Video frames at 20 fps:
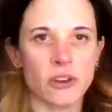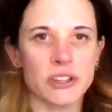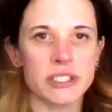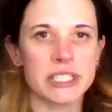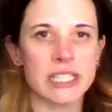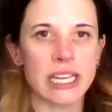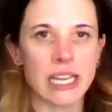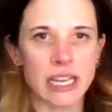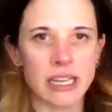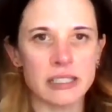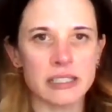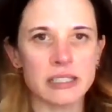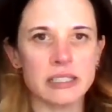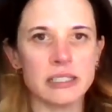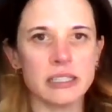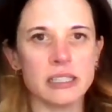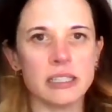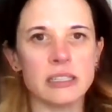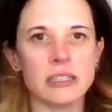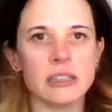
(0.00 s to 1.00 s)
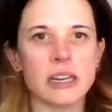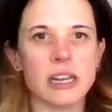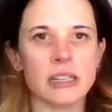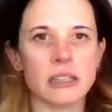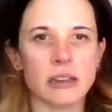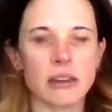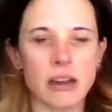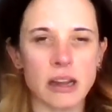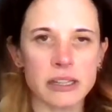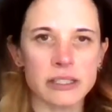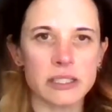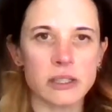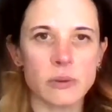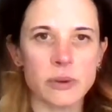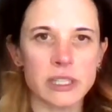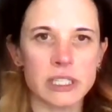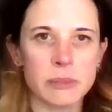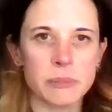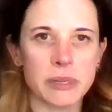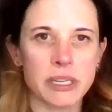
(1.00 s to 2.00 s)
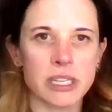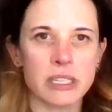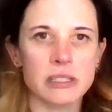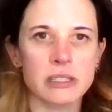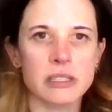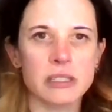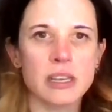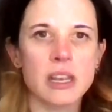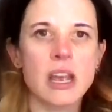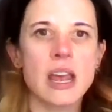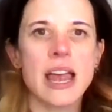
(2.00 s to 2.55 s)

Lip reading: It's the antecedent and the consequence piece,